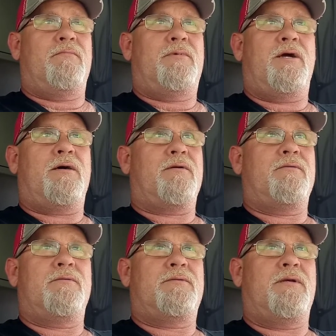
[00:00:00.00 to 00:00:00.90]

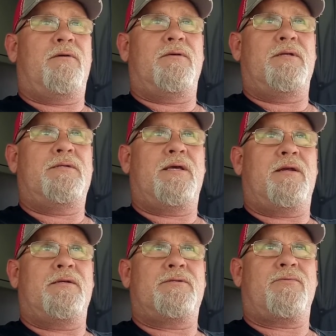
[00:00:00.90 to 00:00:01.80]
cutters. It's
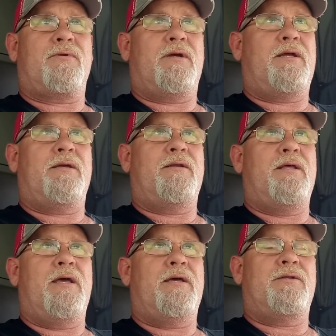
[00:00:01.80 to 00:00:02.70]
got a serrated
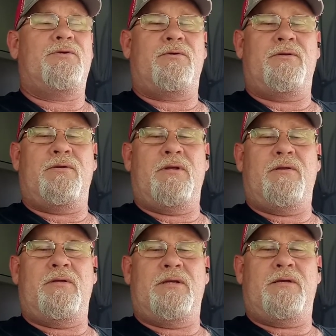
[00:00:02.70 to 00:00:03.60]
edge on
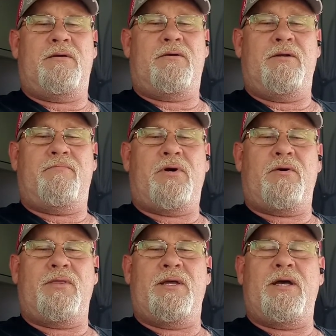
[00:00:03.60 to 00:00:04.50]
part
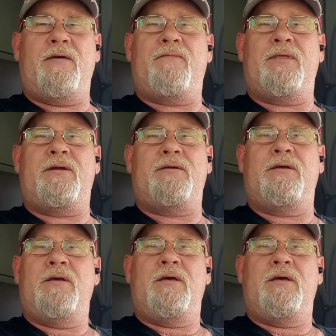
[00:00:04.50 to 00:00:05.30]
of the knife, and then